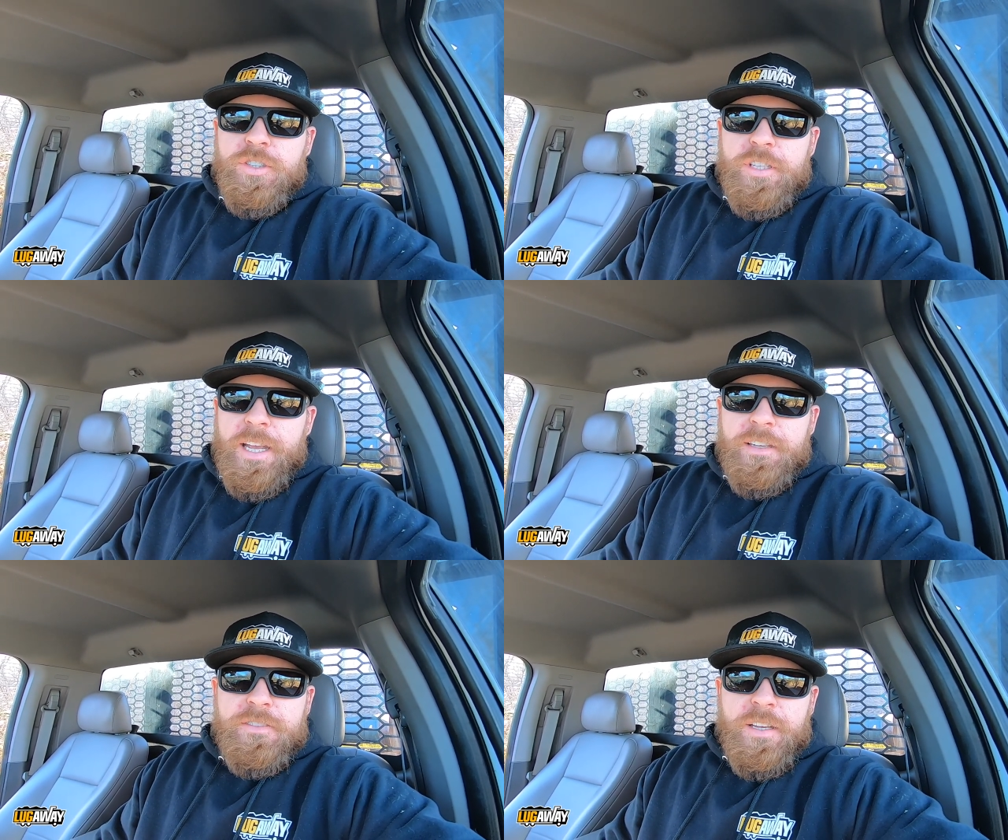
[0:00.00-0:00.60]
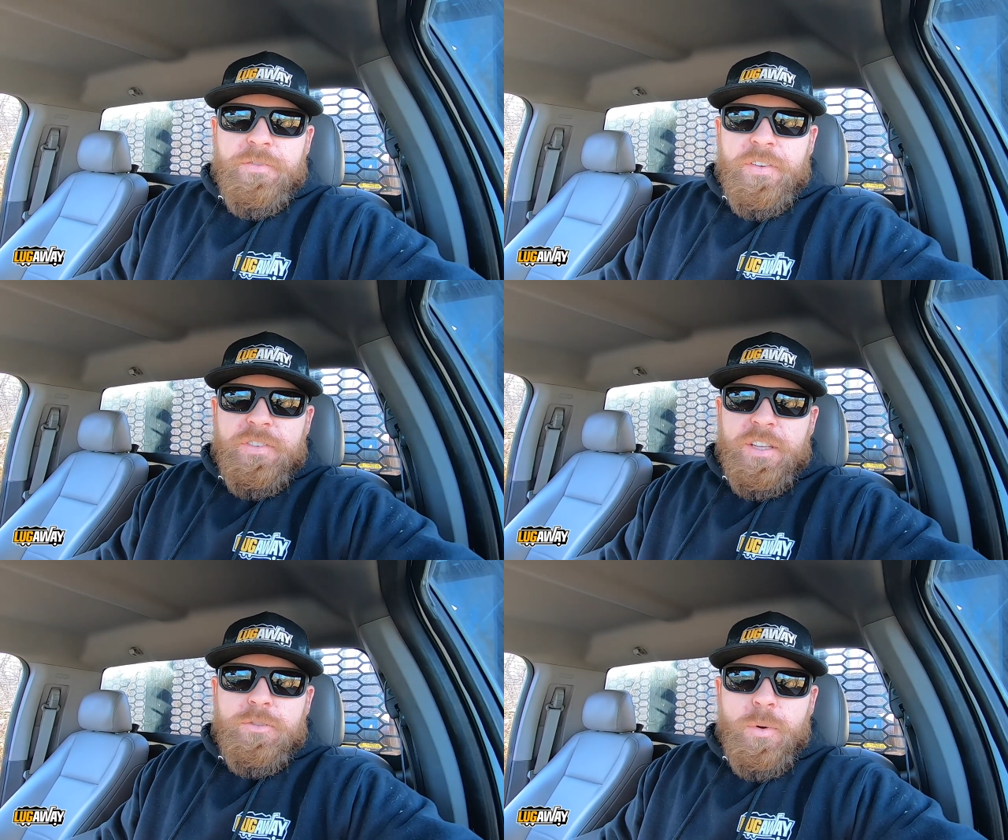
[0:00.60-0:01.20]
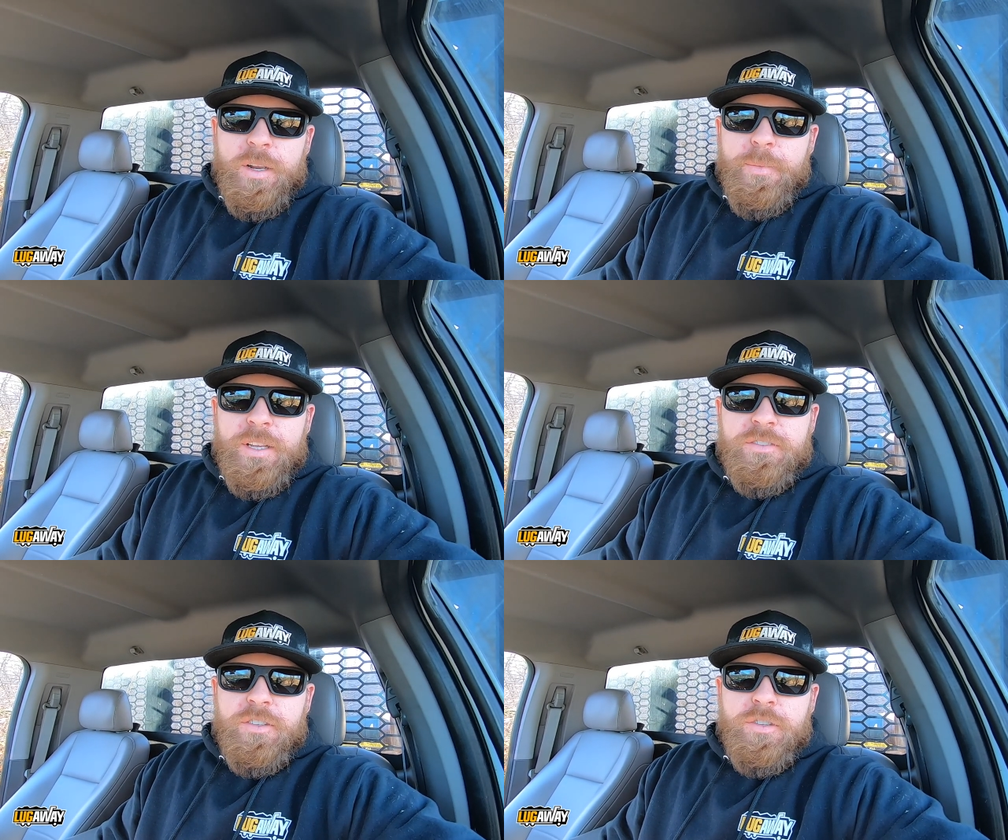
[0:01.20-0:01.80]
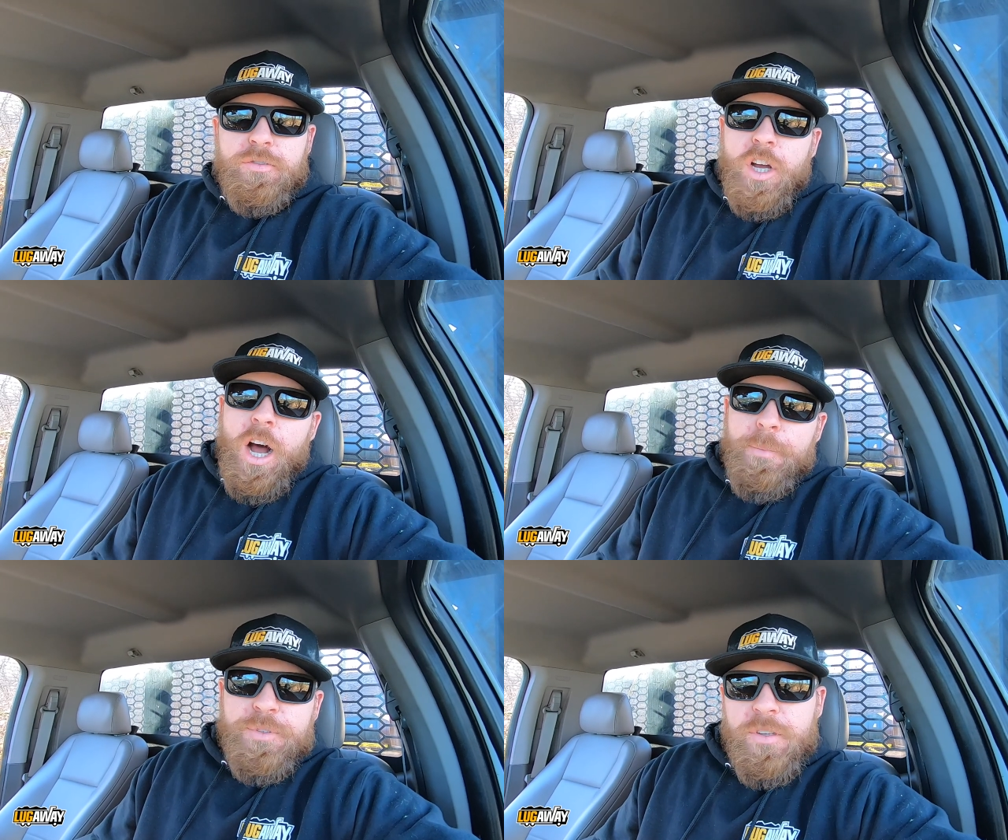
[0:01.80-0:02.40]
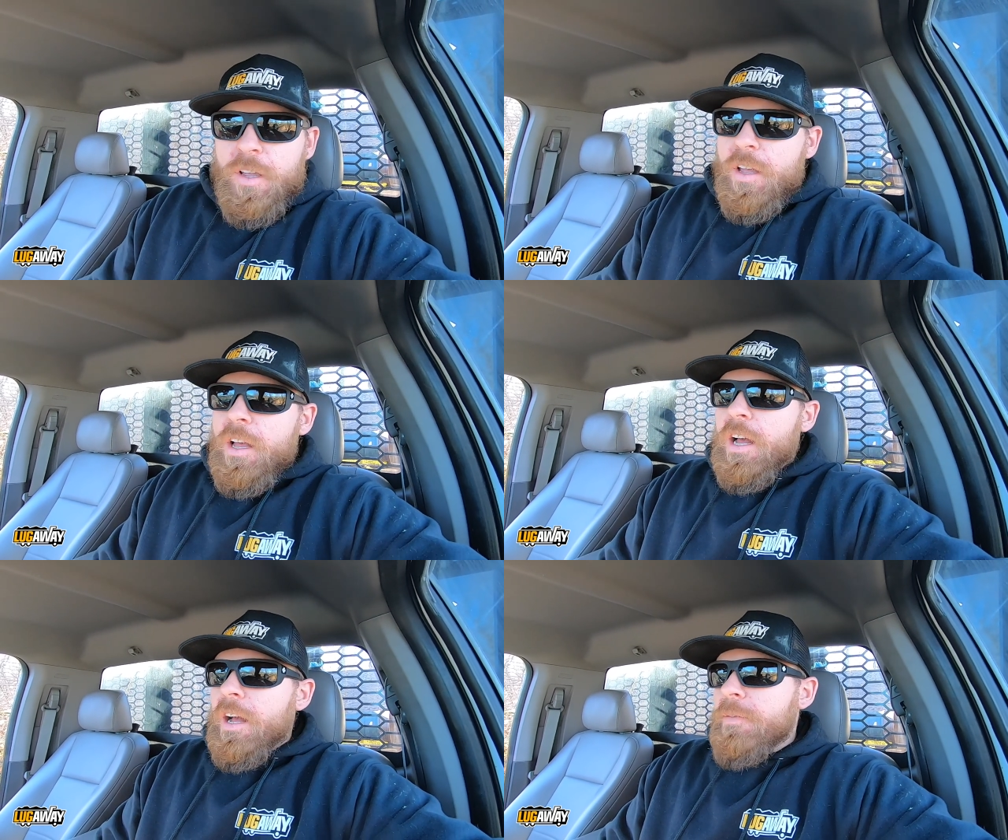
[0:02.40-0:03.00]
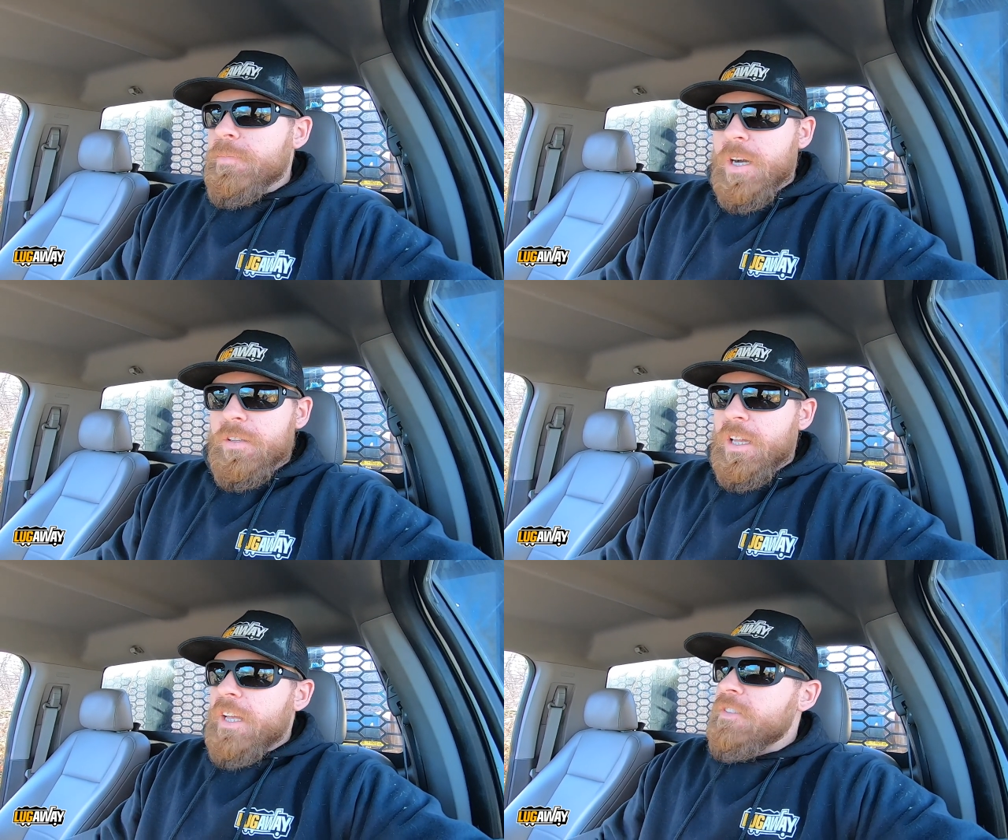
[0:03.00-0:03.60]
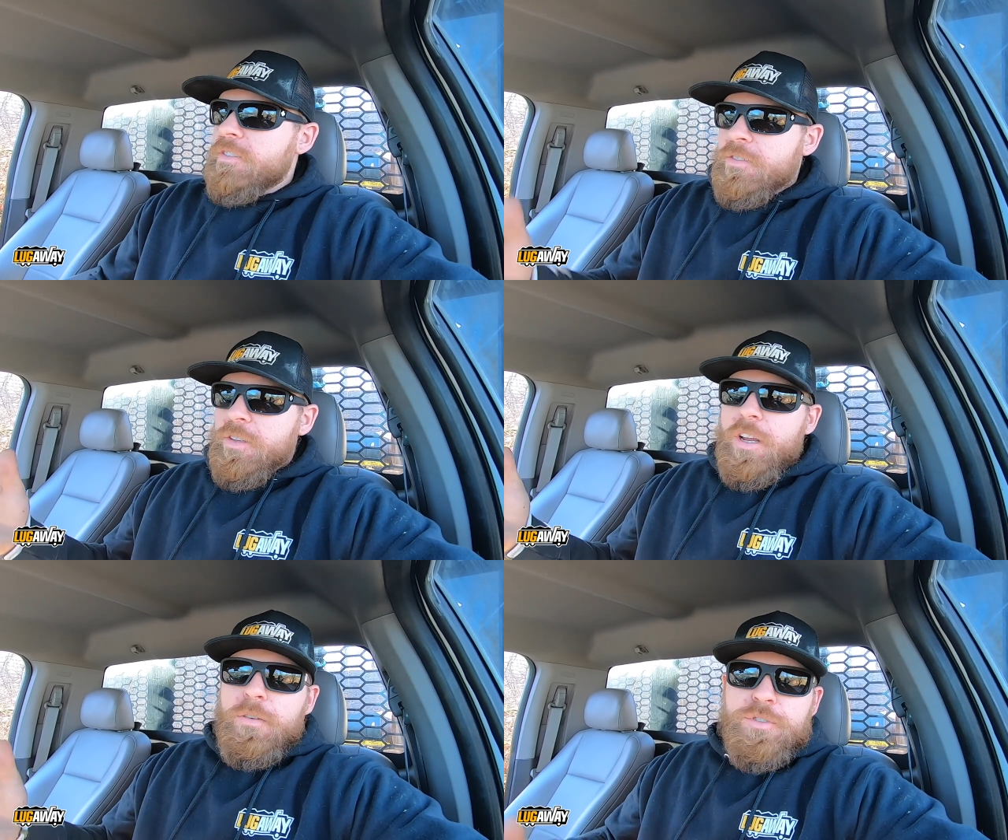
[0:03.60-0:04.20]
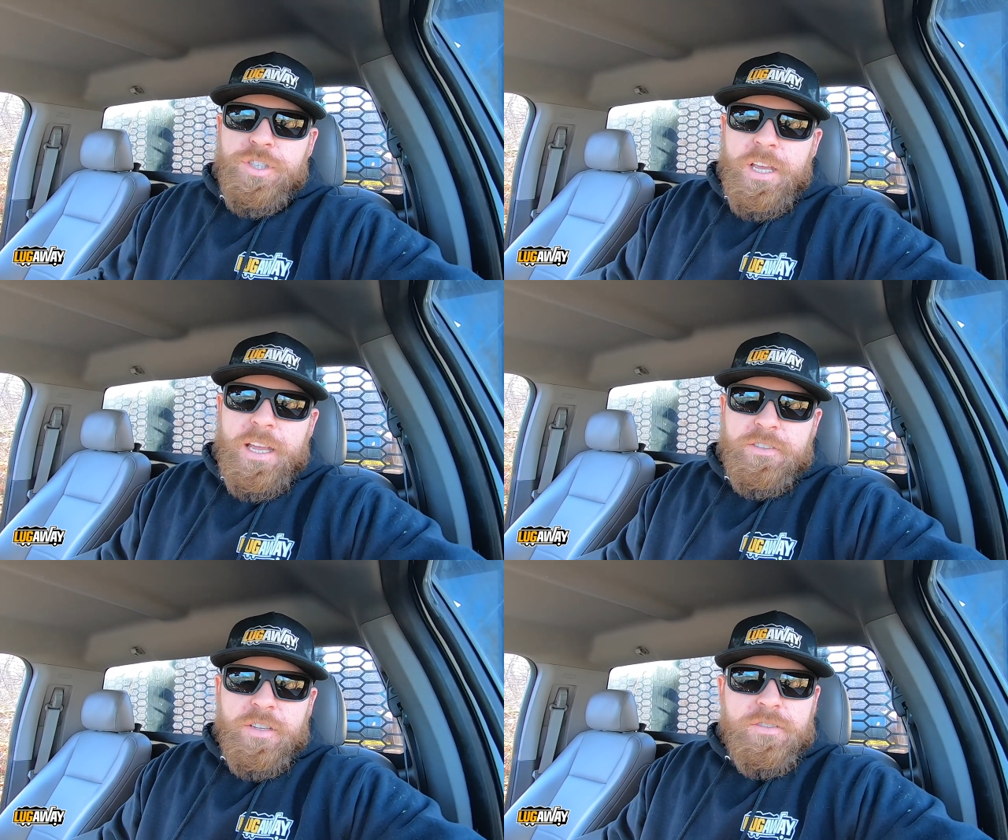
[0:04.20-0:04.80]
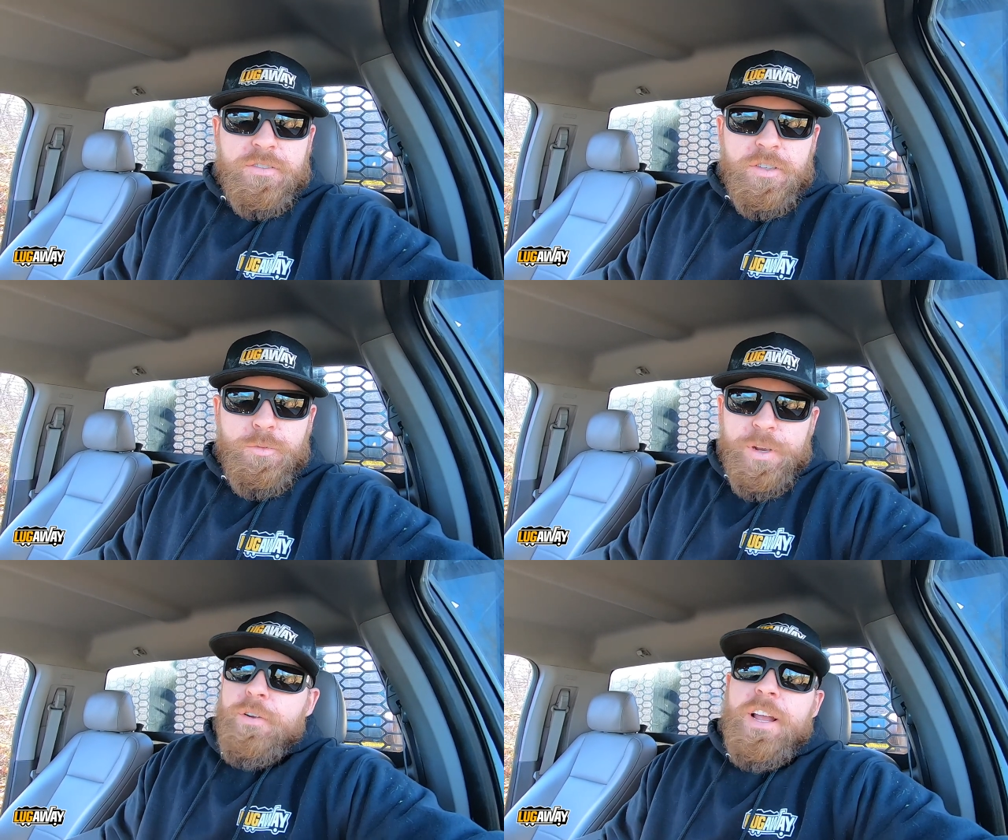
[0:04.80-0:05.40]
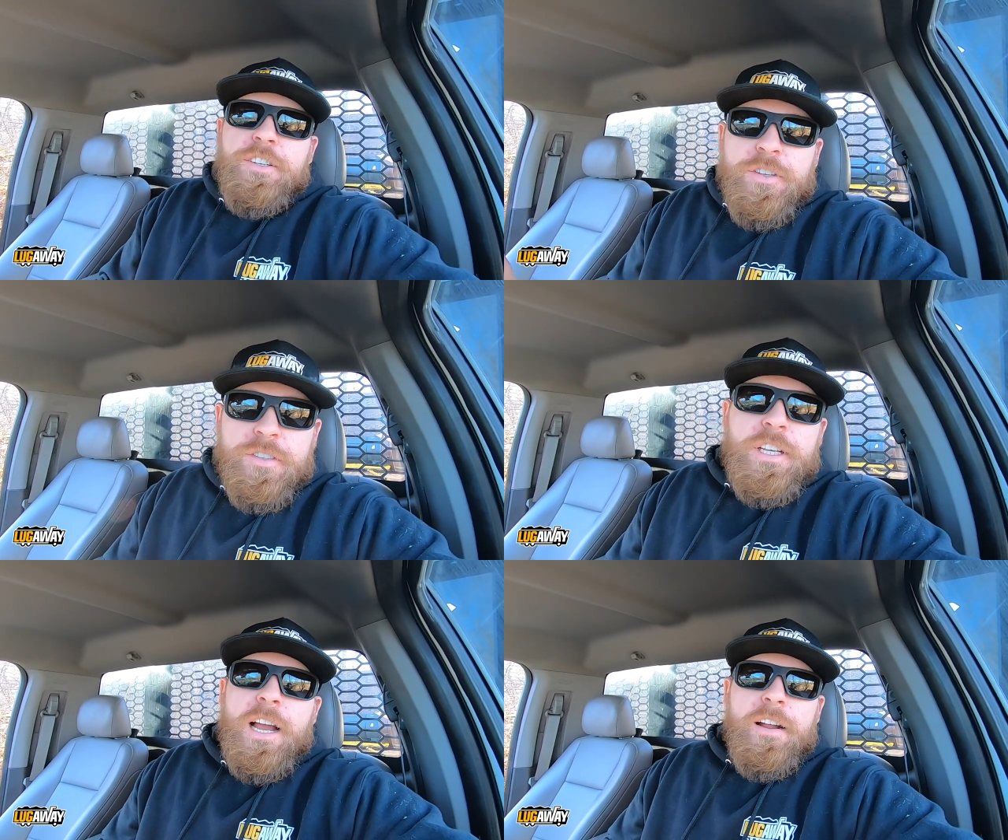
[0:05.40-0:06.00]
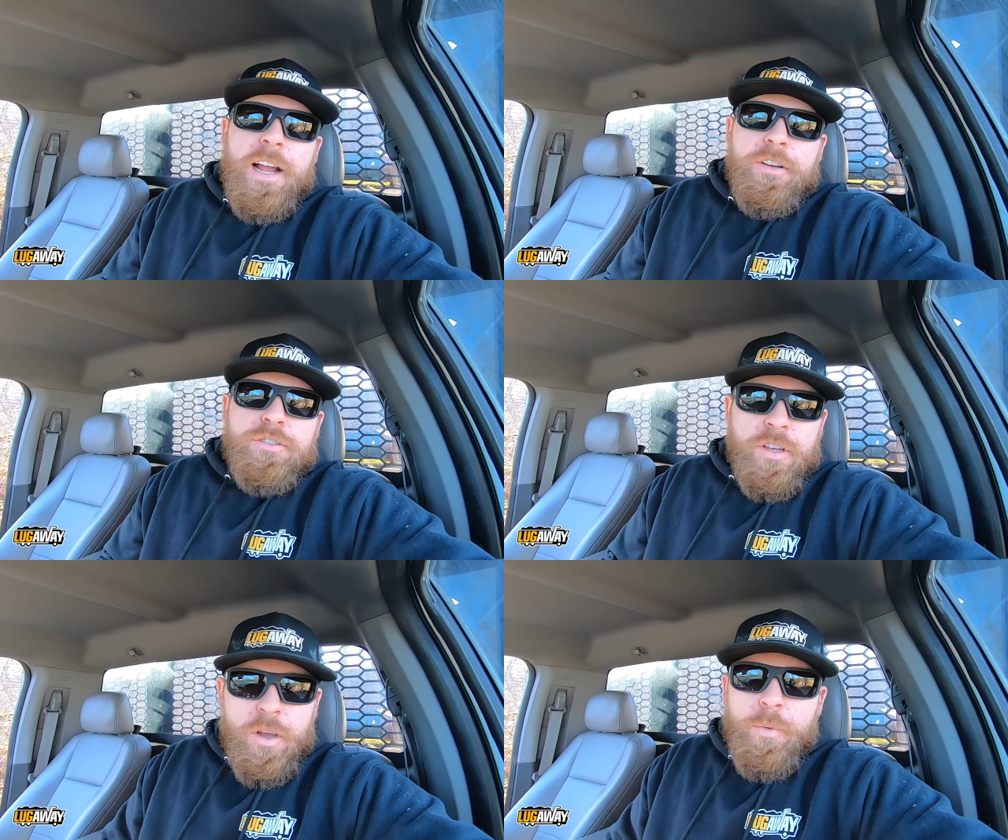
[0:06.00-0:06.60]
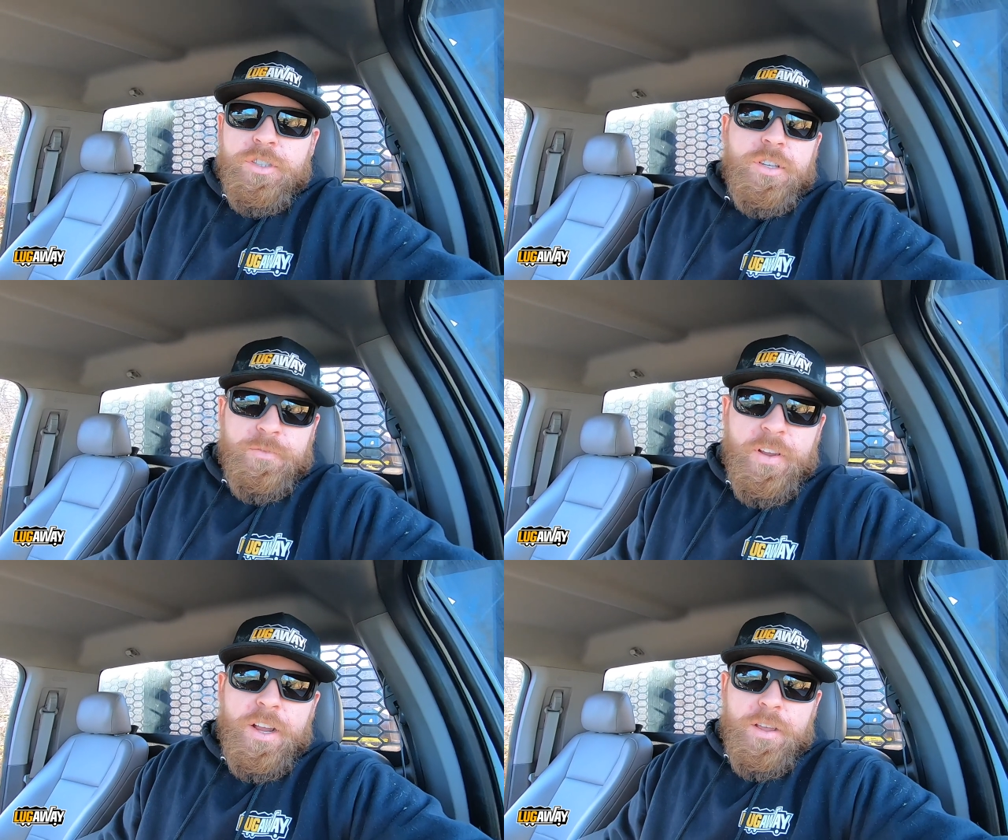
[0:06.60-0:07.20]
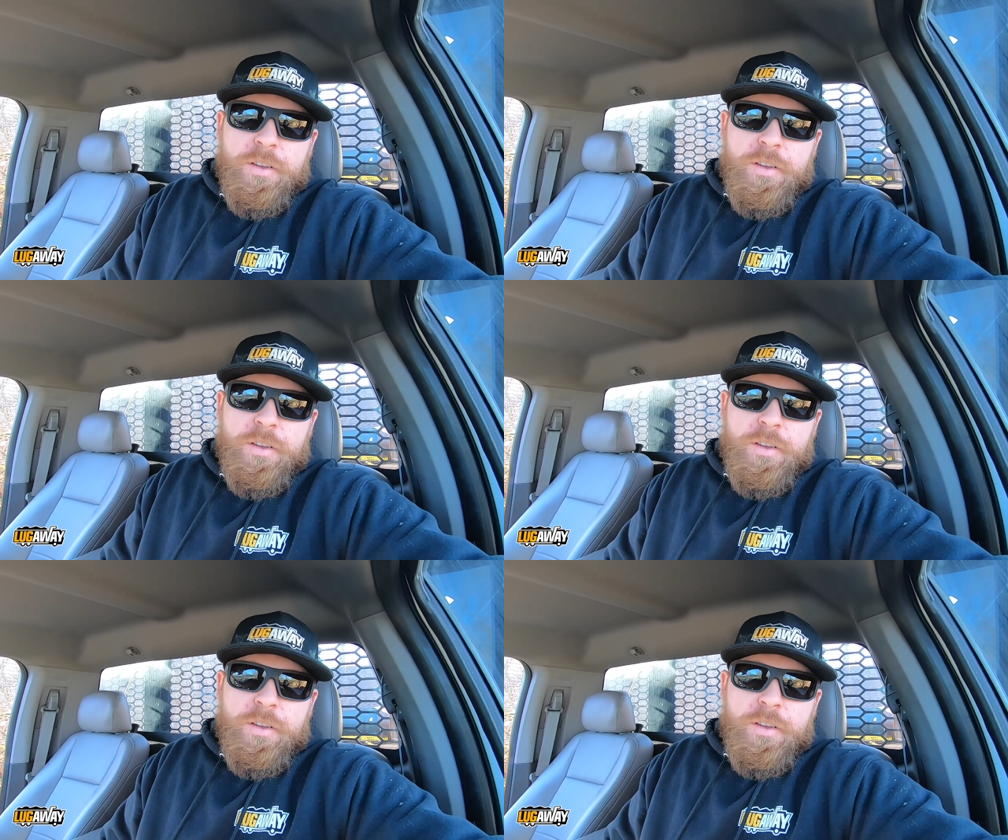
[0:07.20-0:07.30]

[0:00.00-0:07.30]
Should take us like 15, 20 minutes to do tops, um, unless you know she has us you know rearrange her entire house, which could very